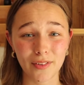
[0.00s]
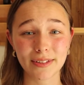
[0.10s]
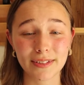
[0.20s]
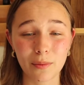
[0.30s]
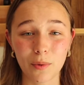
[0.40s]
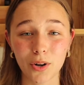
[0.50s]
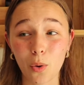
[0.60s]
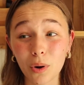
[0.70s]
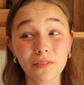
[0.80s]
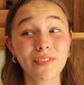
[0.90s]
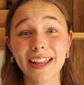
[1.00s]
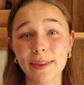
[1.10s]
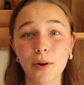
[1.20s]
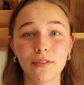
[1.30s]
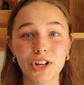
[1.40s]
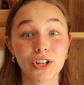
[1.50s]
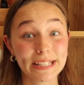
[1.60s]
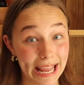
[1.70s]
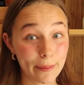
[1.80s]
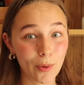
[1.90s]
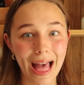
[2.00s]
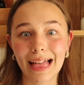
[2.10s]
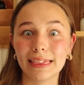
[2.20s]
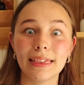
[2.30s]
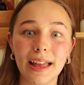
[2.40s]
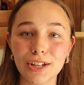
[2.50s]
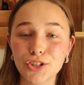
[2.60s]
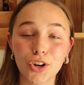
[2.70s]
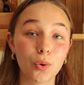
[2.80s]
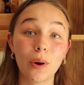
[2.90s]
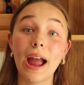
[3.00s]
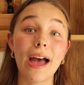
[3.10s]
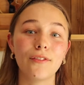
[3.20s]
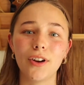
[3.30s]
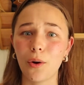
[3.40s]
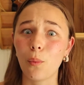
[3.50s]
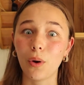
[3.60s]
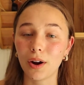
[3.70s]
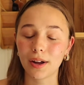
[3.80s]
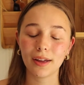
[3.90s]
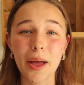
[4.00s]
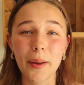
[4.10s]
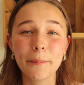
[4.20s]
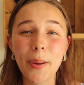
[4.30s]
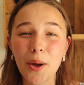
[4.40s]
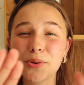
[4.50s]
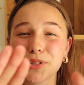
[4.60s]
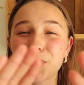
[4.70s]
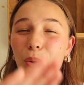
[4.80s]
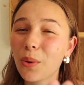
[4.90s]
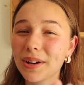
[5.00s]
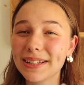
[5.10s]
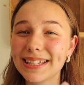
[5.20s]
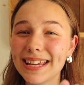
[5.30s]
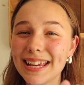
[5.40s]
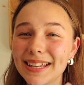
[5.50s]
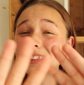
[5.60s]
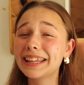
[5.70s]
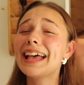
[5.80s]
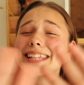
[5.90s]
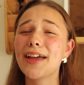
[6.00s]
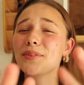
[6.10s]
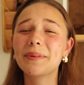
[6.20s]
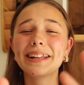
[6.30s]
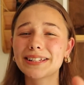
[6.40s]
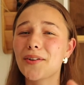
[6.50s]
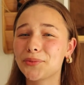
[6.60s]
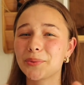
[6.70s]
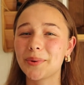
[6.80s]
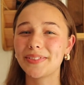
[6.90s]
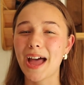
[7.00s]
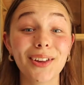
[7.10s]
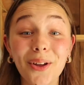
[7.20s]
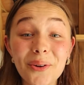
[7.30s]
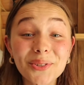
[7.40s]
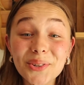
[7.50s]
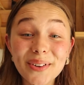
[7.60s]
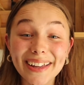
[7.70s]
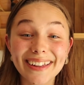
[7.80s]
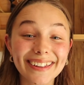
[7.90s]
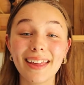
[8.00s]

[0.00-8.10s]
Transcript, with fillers: on someone, or invite them over to your table at lunch or wherever at work. Post-quarantine, unless everybody's comfortable with that, go do it.